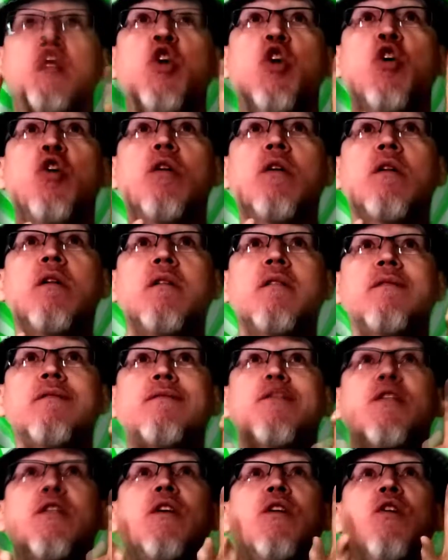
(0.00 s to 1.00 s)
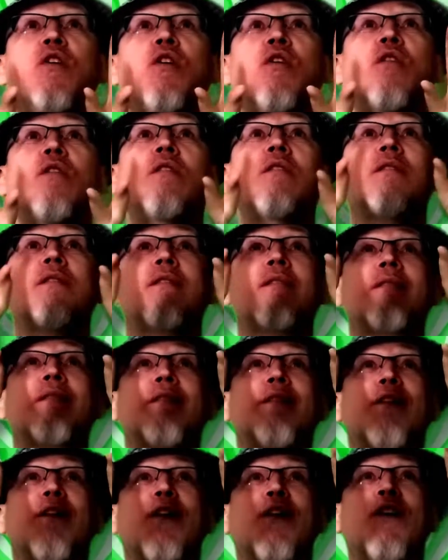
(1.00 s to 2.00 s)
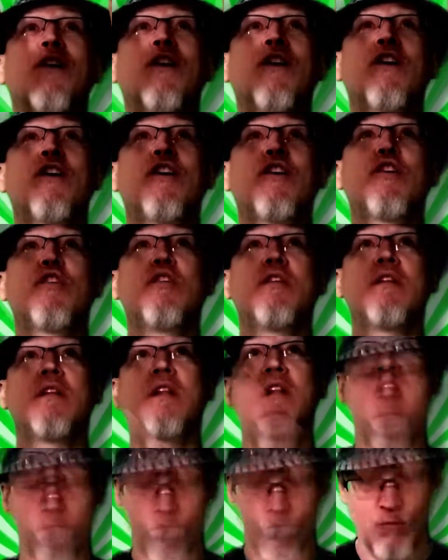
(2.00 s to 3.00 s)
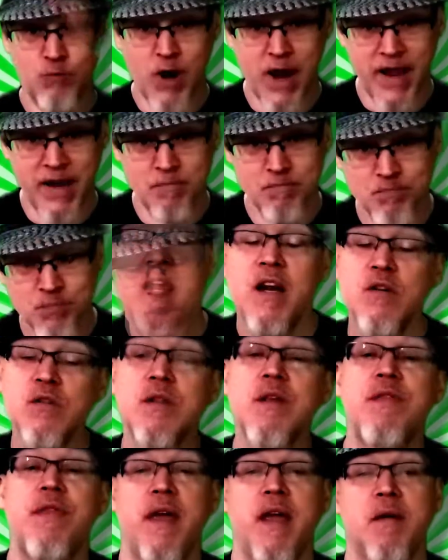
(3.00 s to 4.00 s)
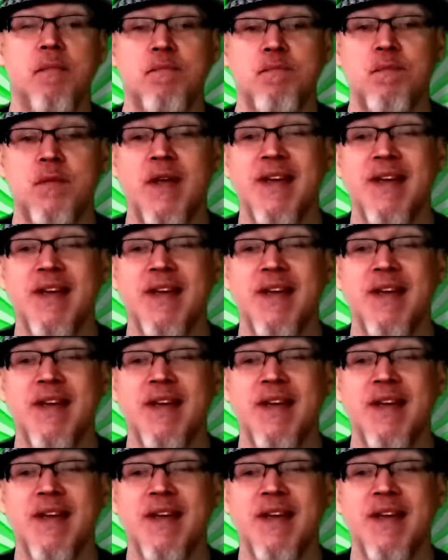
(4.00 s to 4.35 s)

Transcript: Gurgle, gurgle, gurgle, right? Here's the thing.